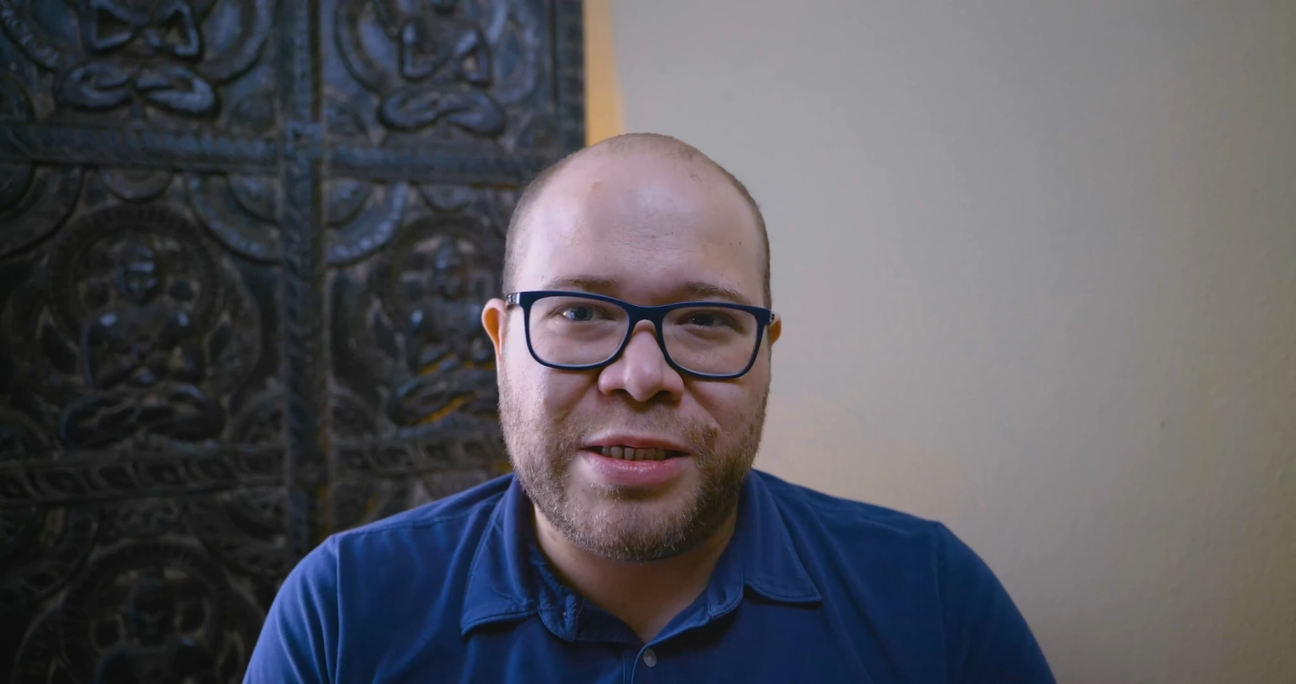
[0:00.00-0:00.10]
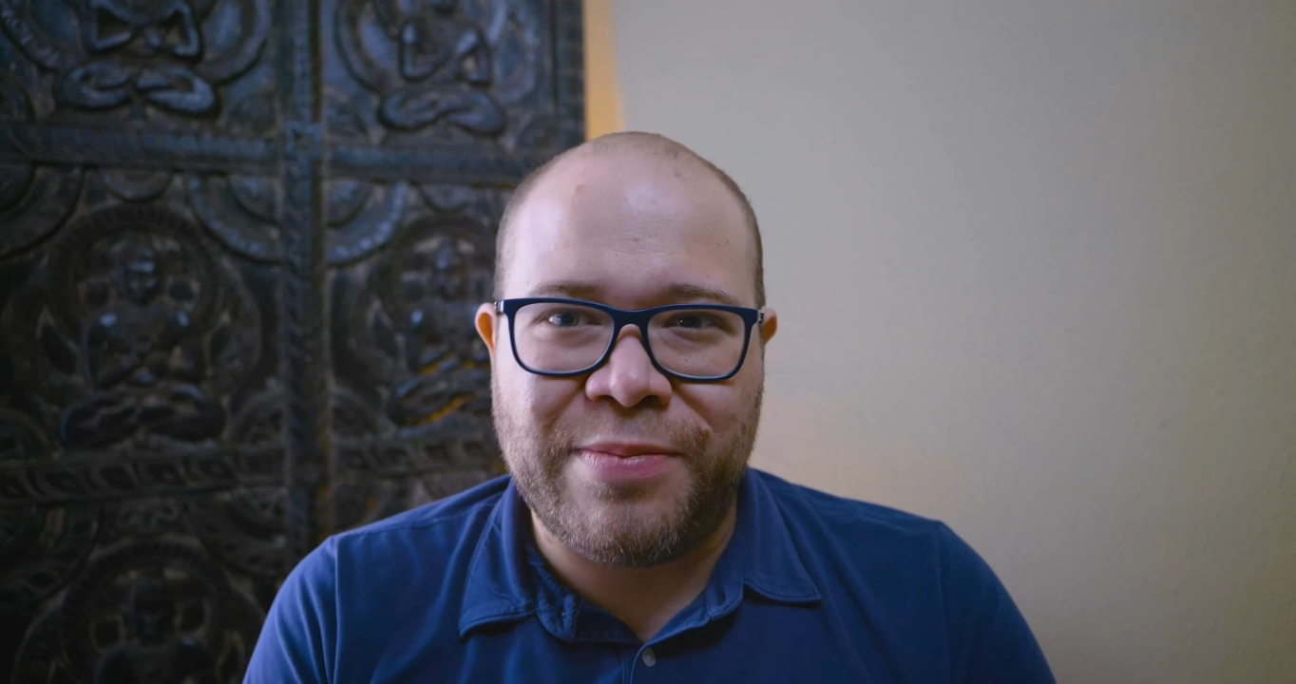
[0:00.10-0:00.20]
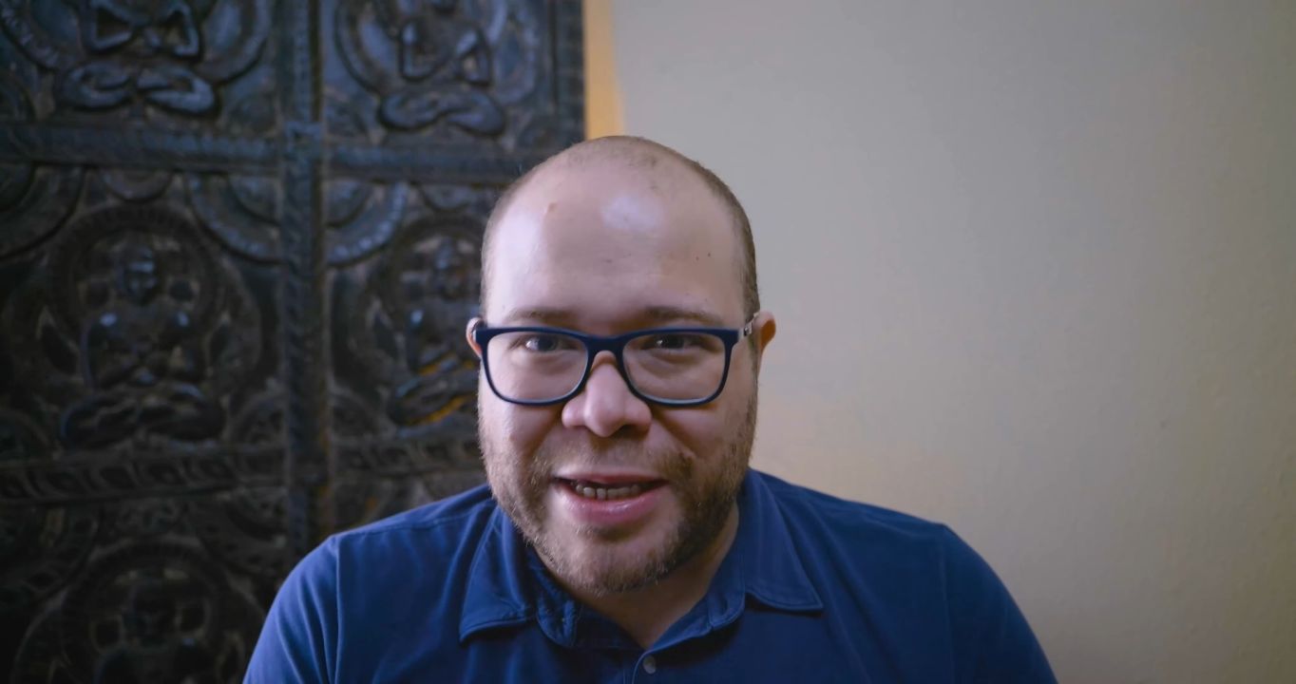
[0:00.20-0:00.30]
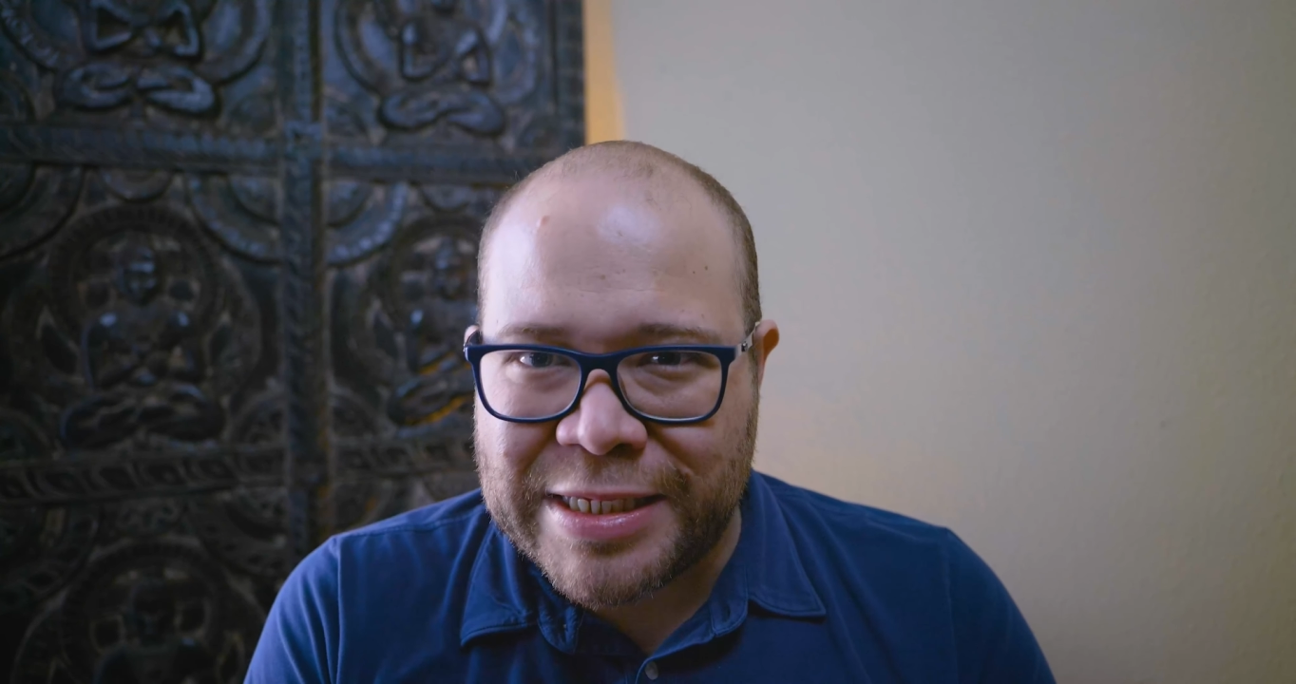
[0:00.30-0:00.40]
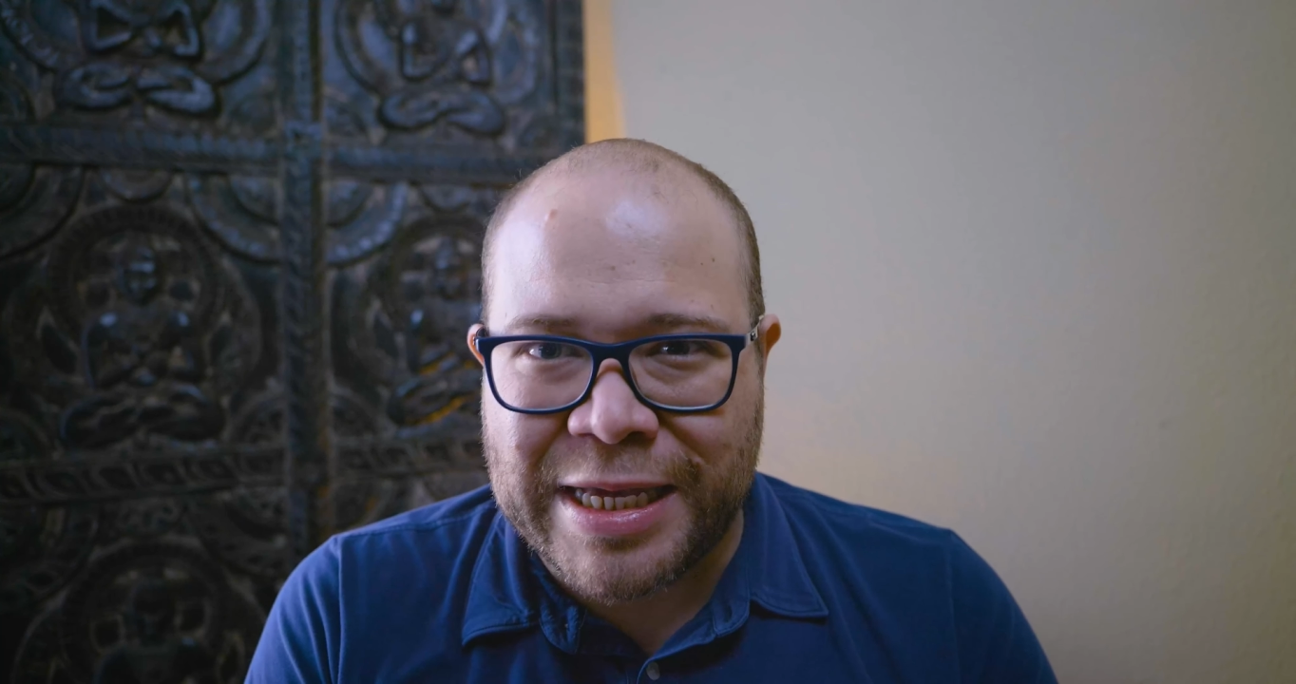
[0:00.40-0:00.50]
to
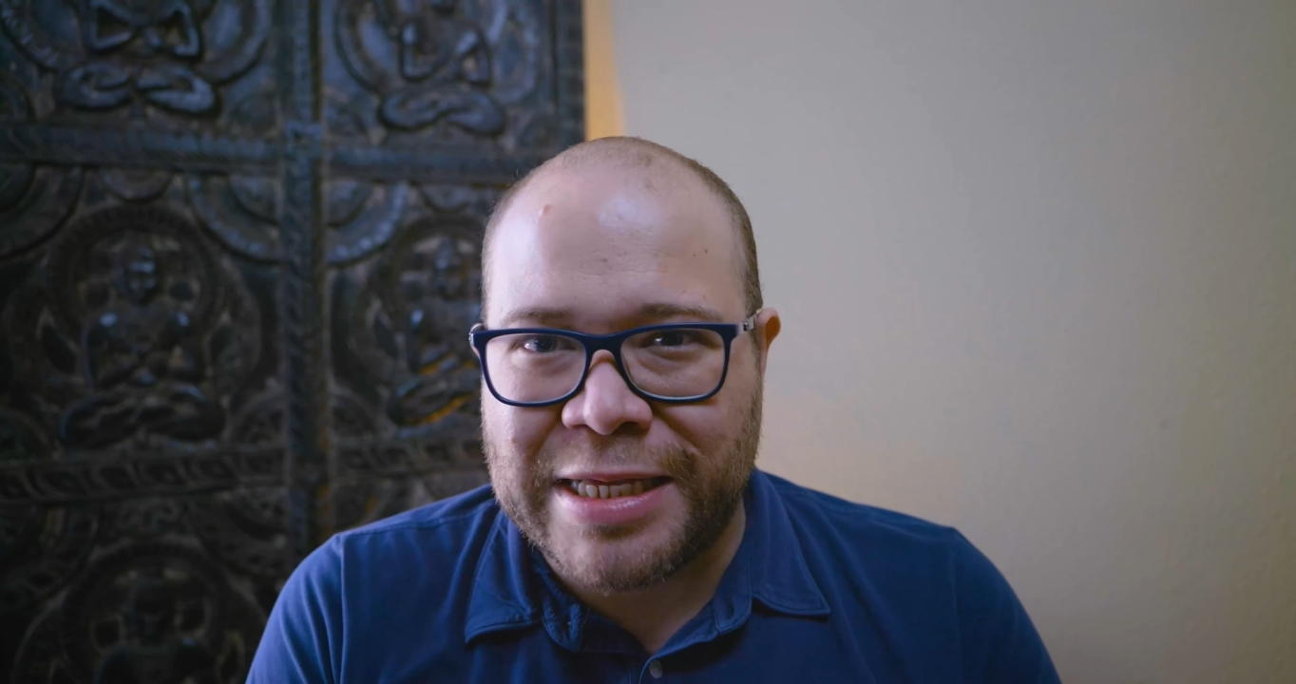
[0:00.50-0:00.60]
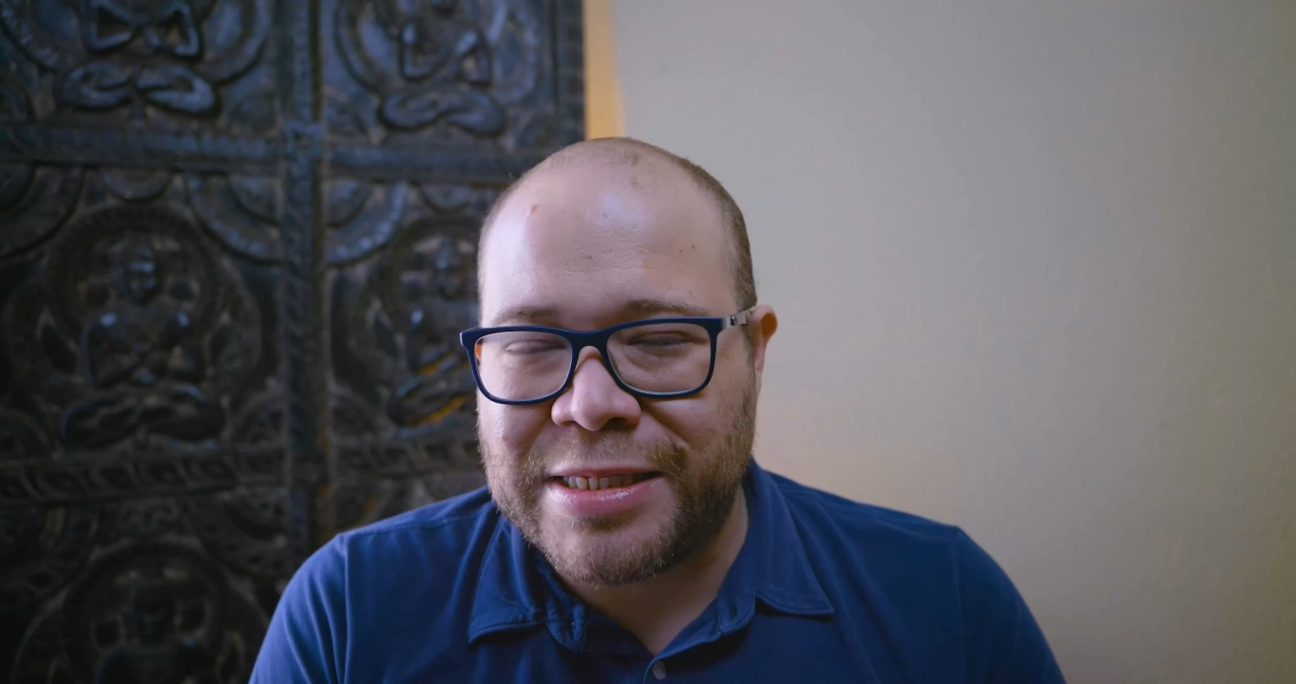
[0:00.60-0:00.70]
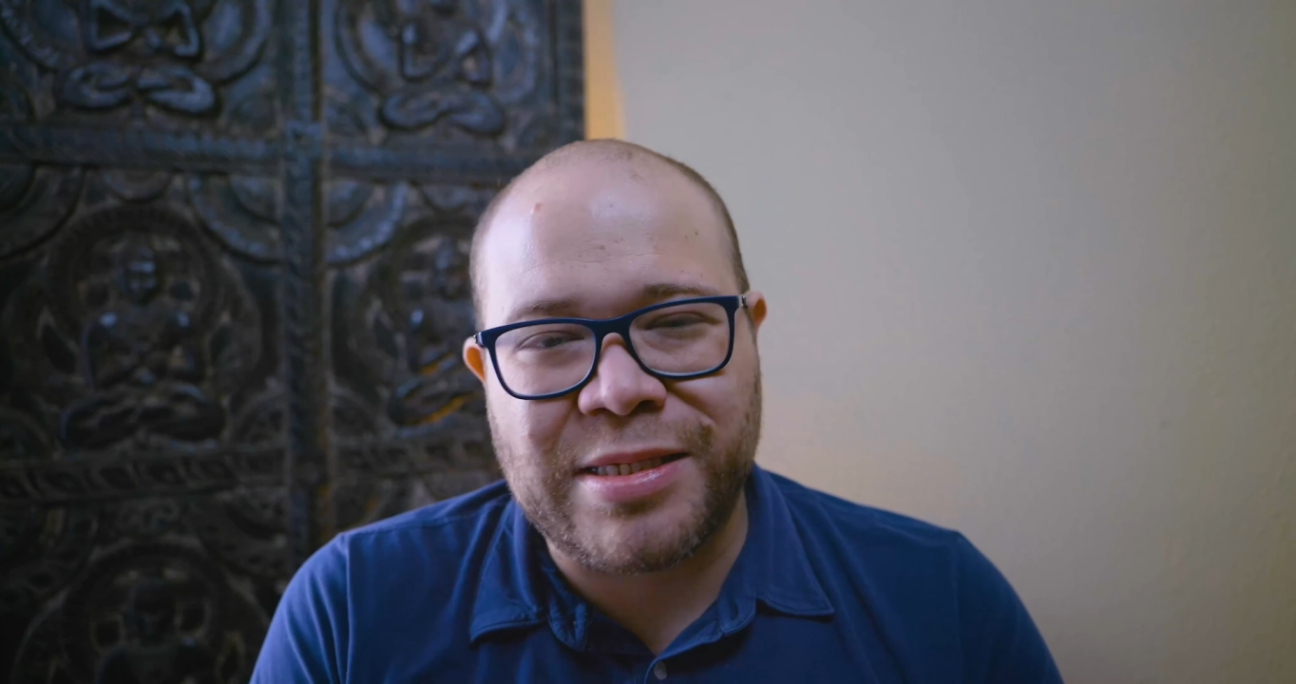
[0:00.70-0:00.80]
make sense.